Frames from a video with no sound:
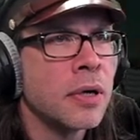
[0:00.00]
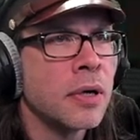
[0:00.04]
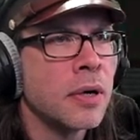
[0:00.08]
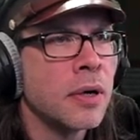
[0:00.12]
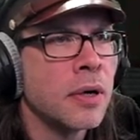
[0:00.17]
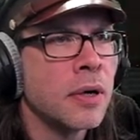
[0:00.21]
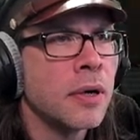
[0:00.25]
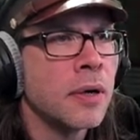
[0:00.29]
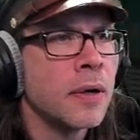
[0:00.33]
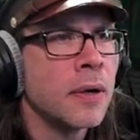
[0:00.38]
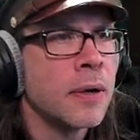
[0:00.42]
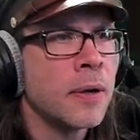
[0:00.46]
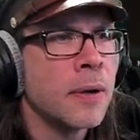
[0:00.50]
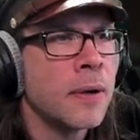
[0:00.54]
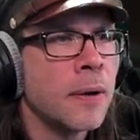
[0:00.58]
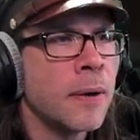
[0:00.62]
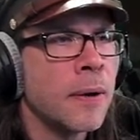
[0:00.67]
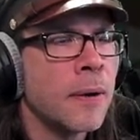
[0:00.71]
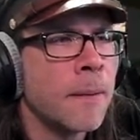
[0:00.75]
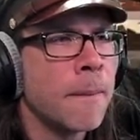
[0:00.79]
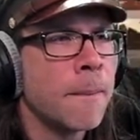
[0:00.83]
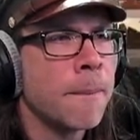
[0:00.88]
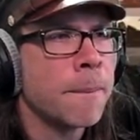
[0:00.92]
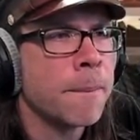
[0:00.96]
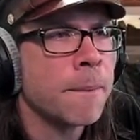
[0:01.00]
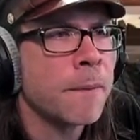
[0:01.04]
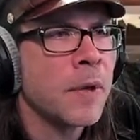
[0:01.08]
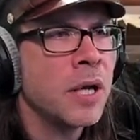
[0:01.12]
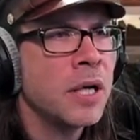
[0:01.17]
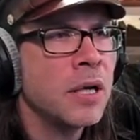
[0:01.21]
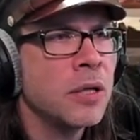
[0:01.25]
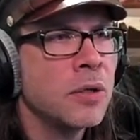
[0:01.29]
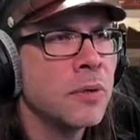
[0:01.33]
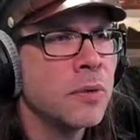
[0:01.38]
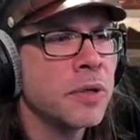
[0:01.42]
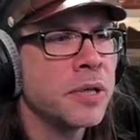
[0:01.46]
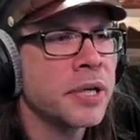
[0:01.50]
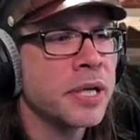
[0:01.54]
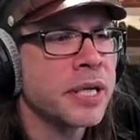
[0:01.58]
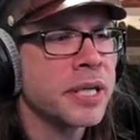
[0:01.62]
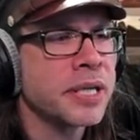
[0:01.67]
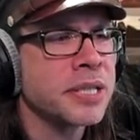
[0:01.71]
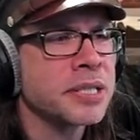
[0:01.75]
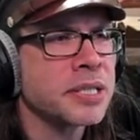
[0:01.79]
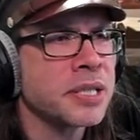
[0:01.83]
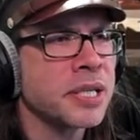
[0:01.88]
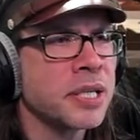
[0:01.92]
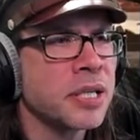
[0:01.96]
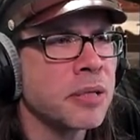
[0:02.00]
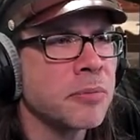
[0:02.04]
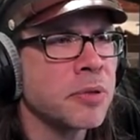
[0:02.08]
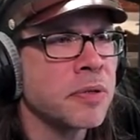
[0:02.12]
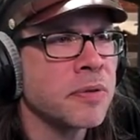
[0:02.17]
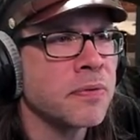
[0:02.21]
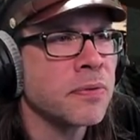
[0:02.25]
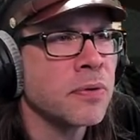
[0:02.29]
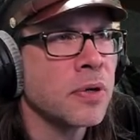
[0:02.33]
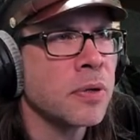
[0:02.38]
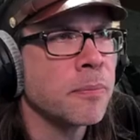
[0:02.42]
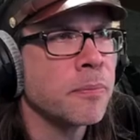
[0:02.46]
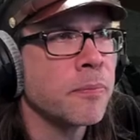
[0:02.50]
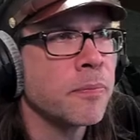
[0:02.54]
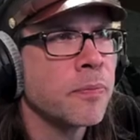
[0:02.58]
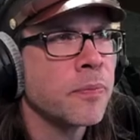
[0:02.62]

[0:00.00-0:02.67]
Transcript: I don't know where that guy's getting me from.